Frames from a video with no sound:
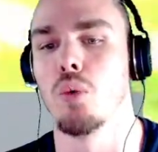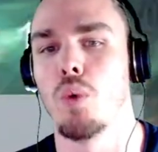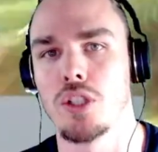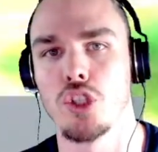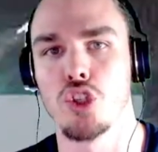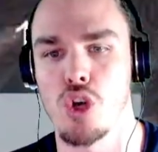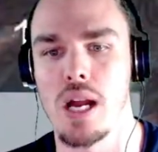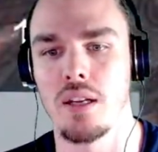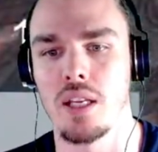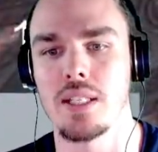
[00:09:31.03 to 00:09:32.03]
while you're
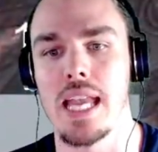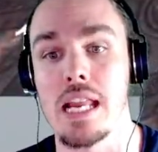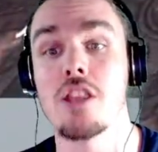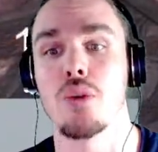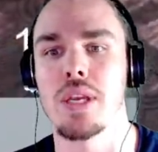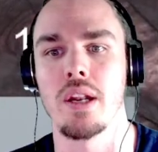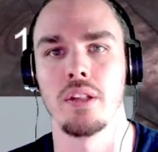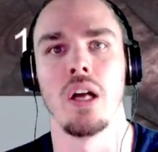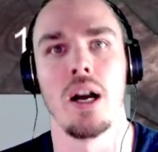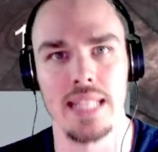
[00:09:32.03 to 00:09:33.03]
trying to get to 83 and
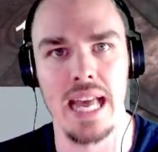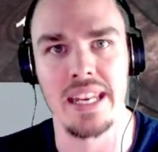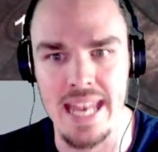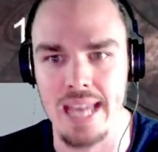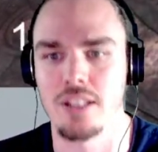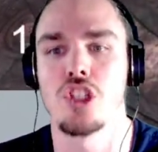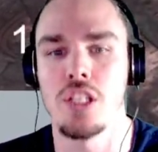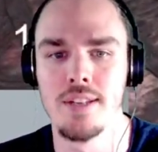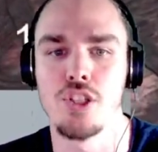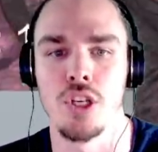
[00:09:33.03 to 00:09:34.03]
unlock that next
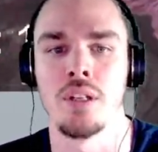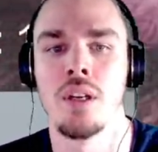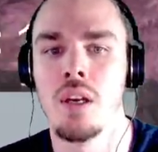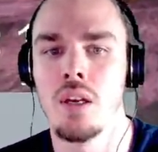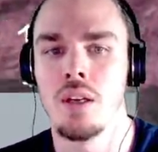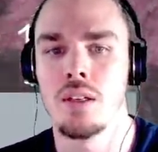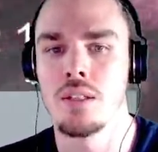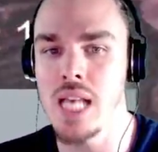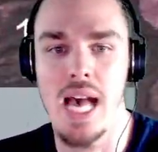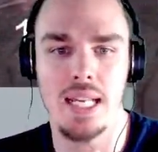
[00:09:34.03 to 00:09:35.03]
dungeon.
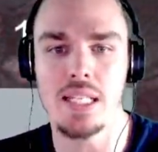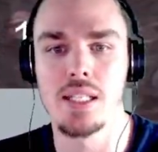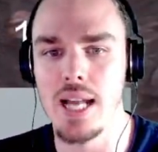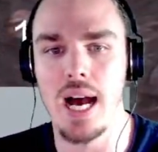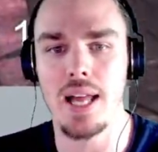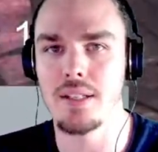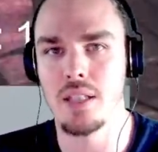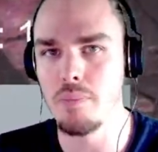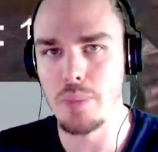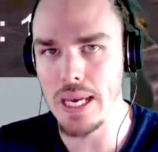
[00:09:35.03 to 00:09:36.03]
ZOT is not
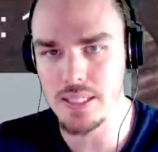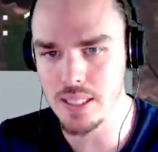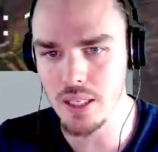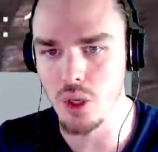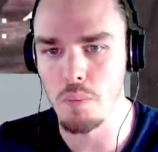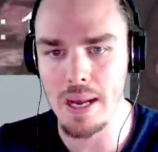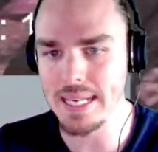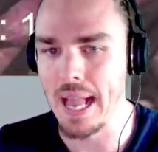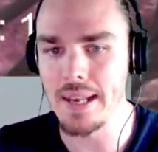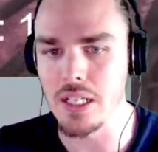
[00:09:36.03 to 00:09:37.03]
the best gil by
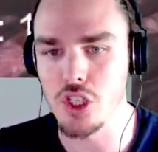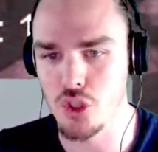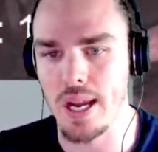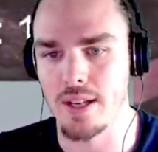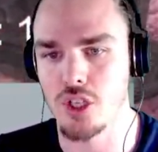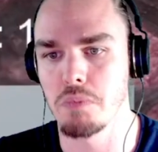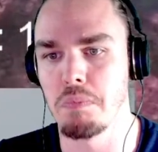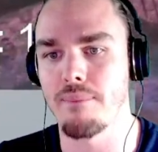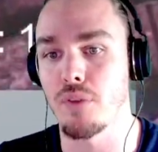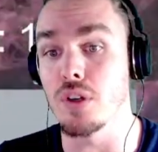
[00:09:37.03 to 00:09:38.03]
any stretch,
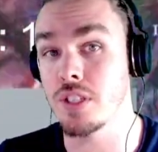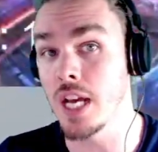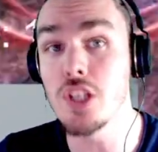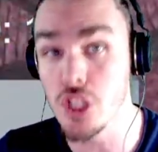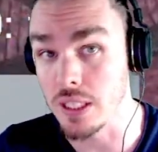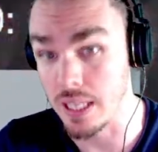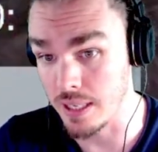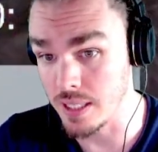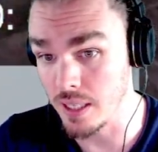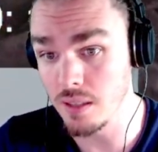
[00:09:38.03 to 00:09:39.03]
but for dungeon
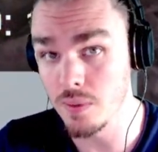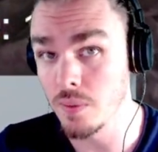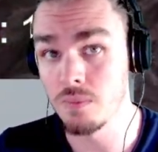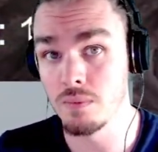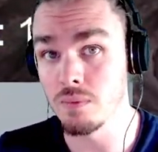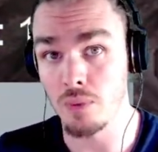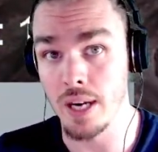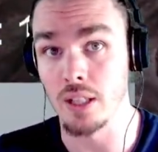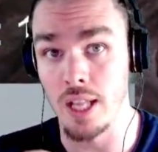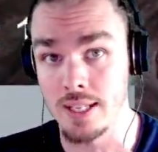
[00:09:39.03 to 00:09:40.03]
content,
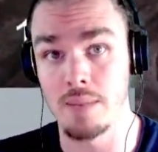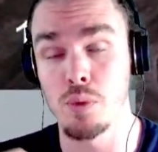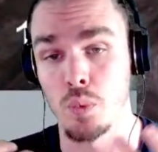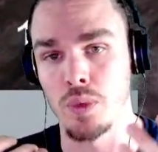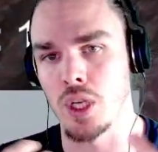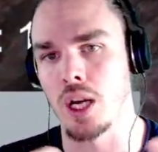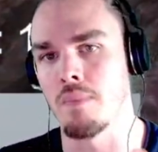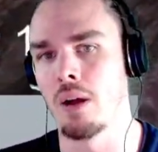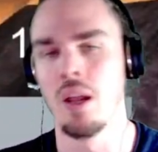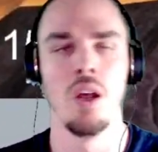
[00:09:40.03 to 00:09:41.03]
right? A lot of times when we talk
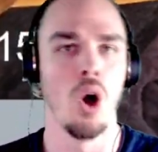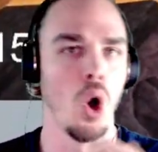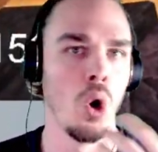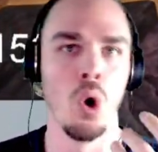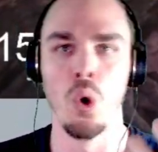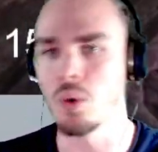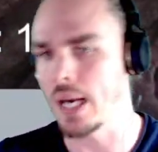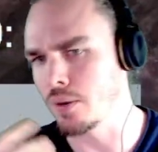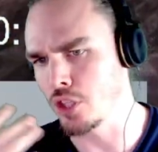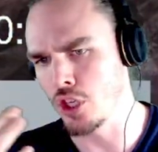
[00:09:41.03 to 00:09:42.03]
about, oh,
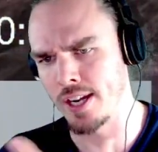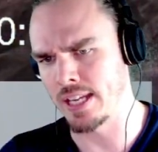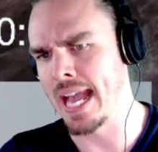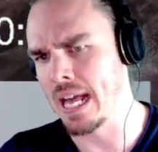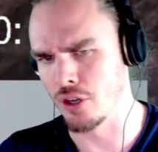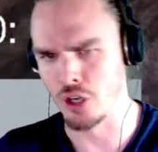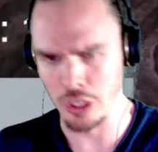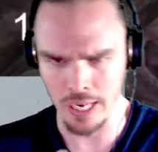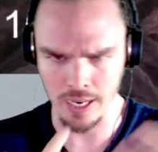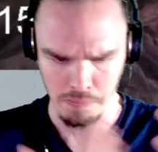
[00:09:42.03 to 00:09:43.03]
you got to gather,
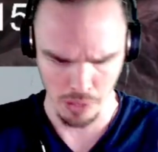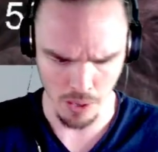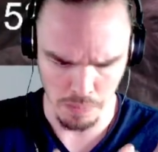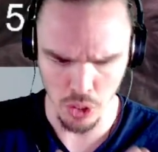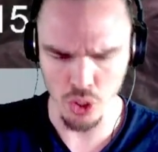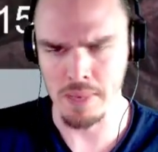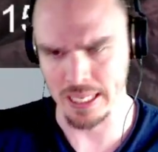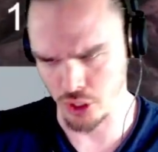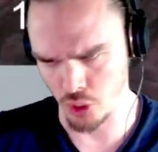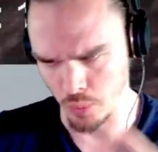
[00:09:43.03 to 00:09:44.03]
you got to
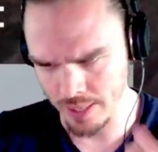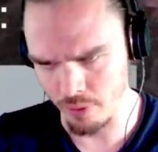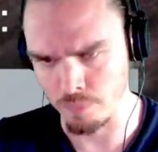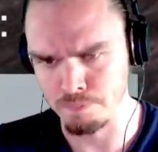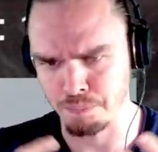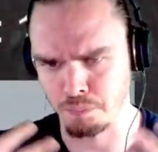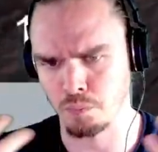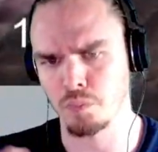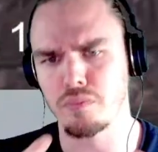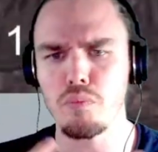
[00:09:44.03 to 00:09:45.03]
mutamix or whatever,
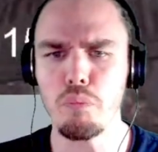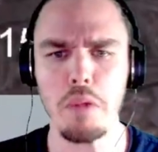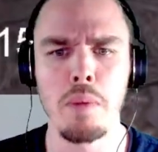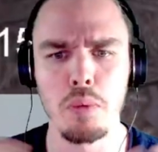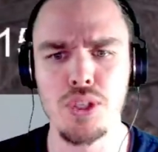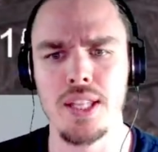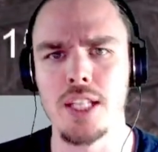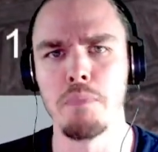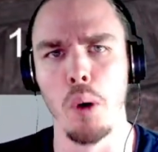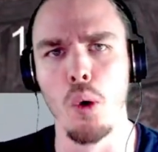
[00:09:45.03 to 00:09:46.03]
people say
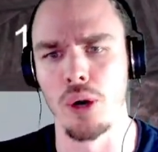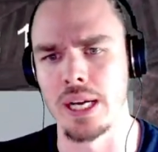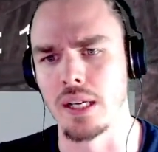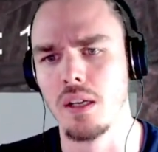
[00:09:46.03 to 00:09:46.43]
that's boring.